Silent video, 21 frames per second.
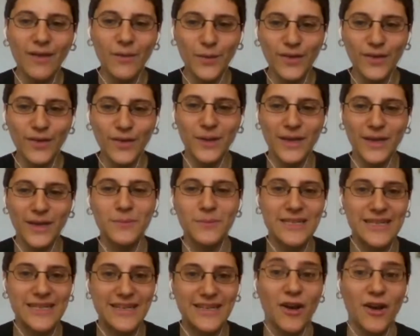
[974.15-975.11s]
was like
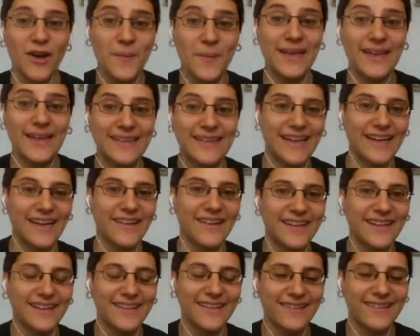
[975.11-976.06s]
pretty common in the
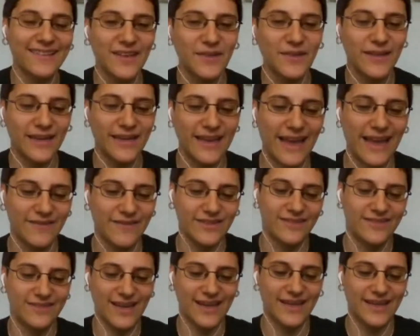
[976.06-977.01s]
area. So they have
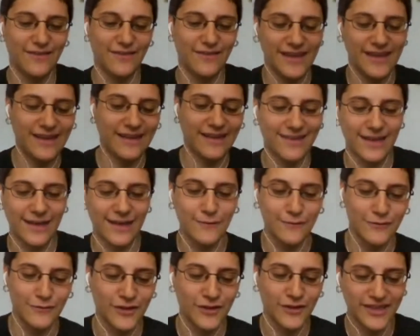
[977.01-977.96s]
a kind of thing set
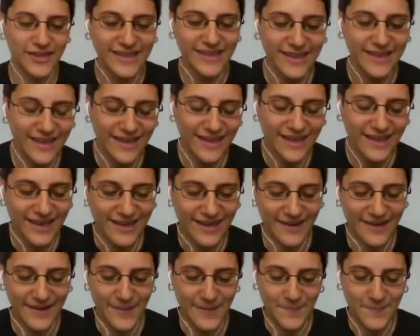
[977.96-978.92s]
up for it.
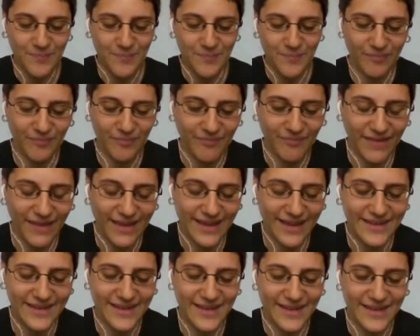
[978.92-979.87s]
Um, that's
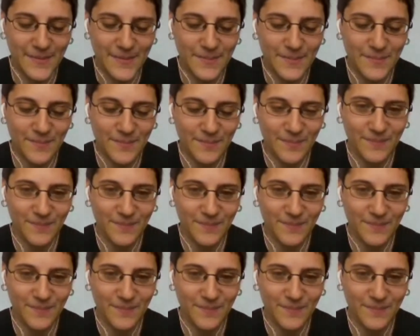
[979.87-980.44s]
and, really um, cool.